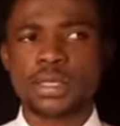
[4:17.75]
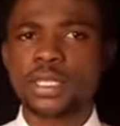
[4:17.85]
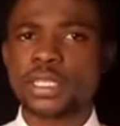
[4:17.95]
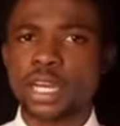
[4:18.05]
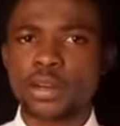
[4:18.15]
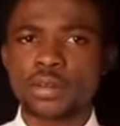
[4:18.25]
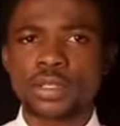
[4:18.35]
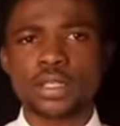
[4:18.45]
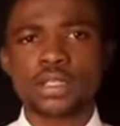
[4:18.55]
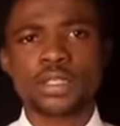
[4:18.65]
Now,
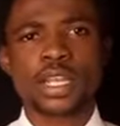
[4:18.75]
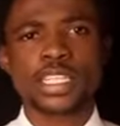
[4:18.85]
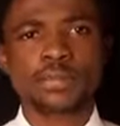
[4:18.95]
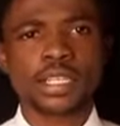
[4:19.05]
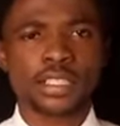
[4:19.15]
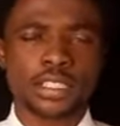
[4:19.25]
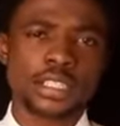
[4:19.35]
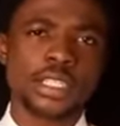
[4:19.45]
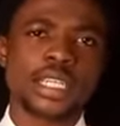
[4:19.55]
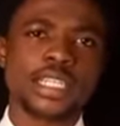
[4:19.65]
the last part is
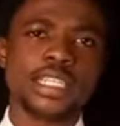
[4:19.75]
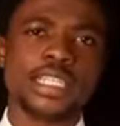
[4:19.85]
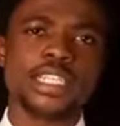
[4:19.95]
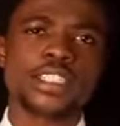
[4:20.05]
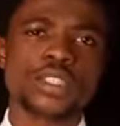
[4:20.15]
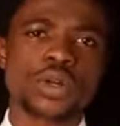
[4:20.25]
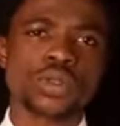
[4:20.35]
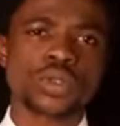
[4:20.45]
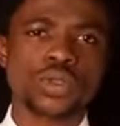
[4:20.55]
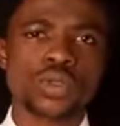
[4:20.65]
it
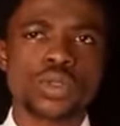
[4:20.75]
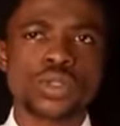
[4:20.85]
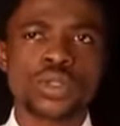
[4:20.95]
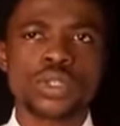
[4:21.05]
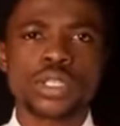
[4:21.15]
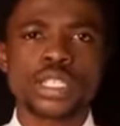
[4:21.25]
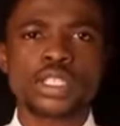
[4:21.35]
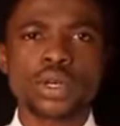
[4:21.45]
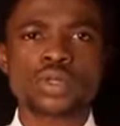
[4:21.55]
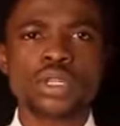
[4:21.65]
also
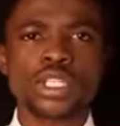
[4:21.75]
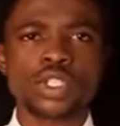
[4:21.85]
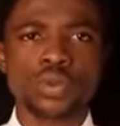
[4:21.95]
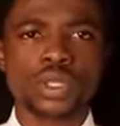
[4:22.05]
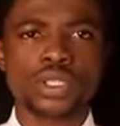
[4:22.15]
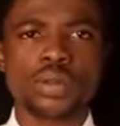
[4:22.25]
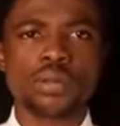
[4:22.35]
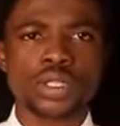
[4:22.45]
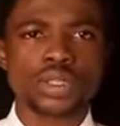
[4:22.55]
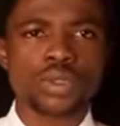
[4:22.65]
leads to
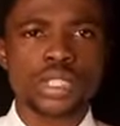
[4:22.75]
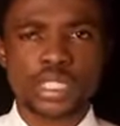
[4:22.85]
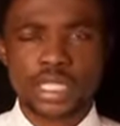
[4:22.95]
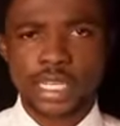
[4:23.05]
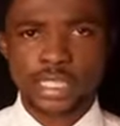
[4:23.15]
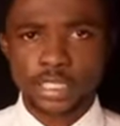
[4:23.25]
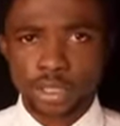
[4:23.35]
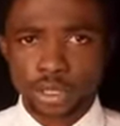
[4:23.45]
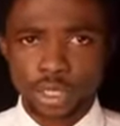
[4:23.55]
political sensitization.